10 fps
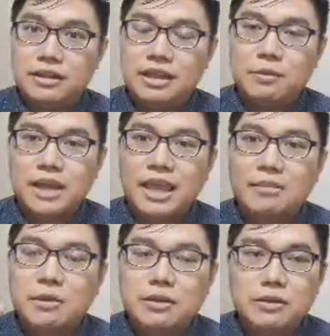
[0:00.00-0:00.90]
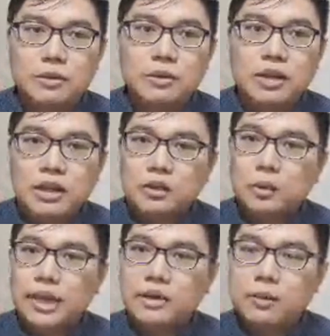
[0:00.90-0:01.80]
They were able to
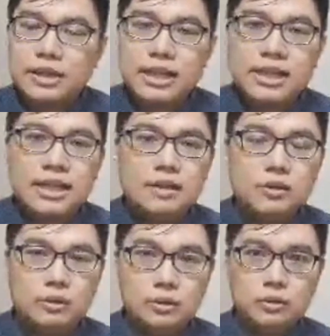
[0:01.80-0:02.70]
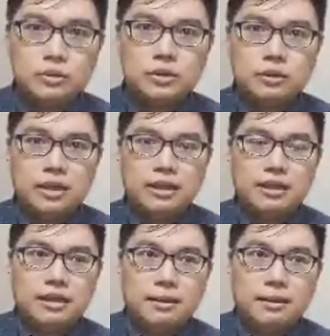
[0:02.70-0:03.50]
tweak what they need to do so that